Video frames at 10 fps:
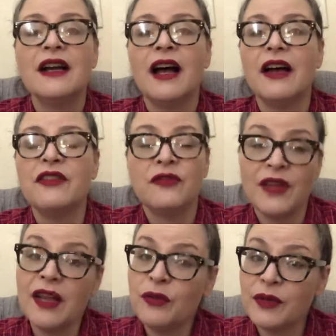The
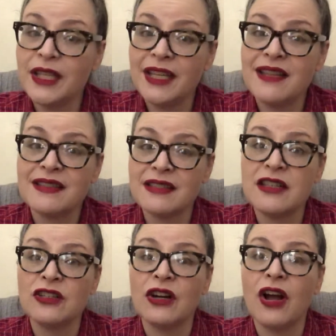veil really is
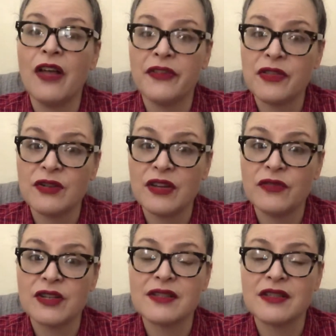thinner on the
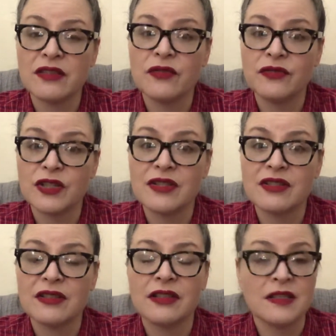31st and the
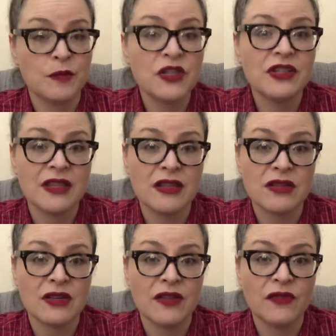1st, especially the
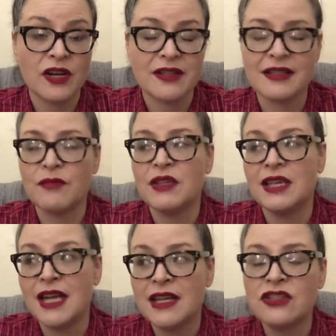31st. I mean,
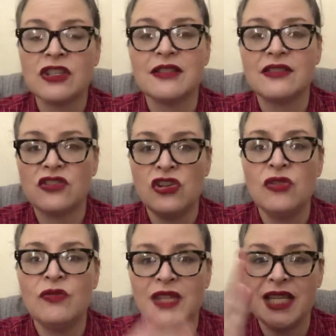the ancients
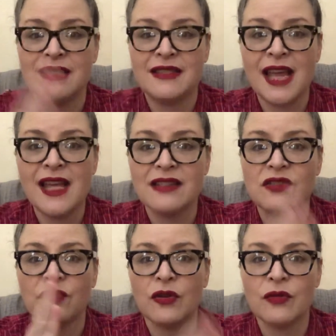knew these
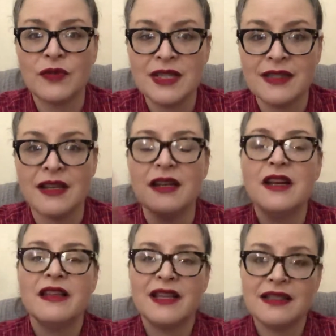dates for a reason.
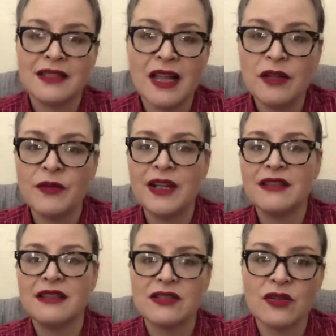They
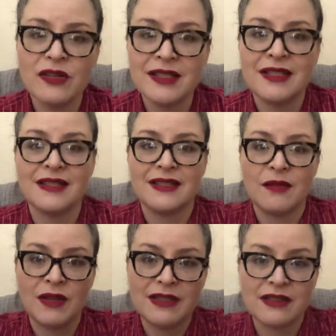celebrated the solstice. They
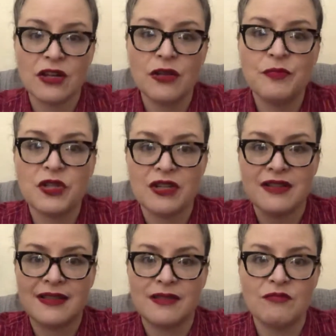made
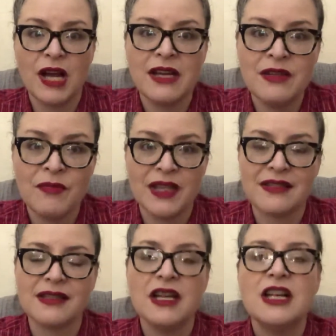sculptures and
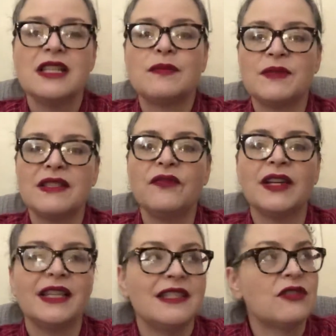monuments
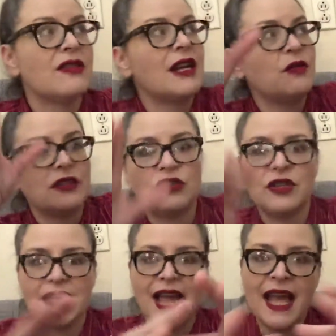specifically so that it would
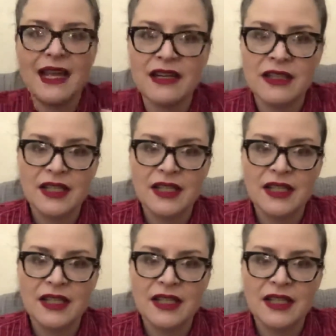create,